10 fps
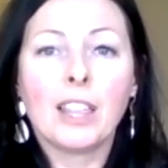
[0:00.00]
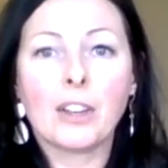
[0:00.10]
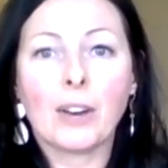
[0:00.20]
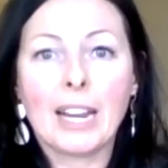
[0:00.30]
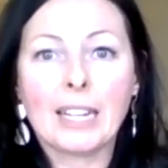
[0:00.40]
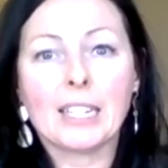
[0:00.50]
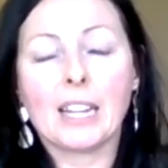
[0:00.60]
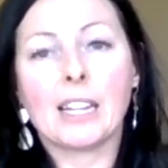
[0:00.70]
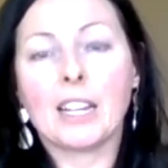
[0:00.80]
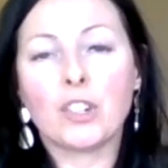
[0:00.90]
their
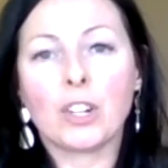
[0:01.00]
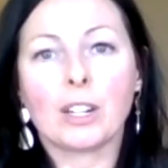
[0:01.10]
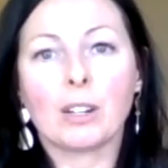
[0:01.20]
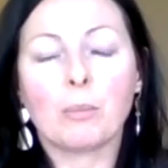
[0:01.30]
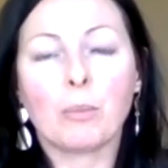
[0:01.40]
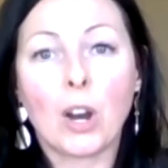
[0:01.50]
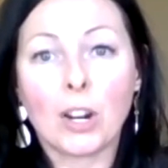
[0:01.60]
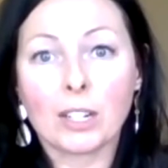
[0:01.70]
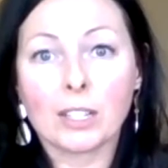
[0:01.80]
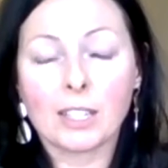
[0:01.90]
anti-aging
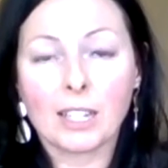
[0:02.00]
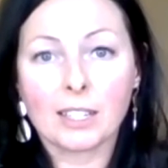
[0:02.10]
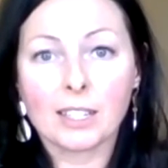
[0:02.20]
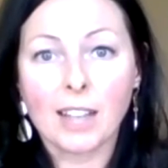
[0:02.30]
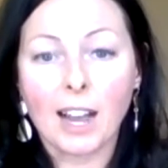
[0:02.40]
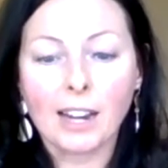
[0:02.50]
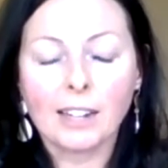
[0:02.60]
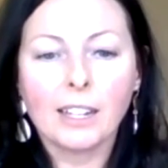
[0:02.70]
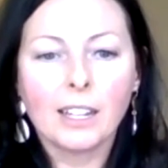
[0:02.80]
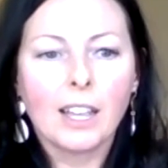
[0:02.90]
products inside.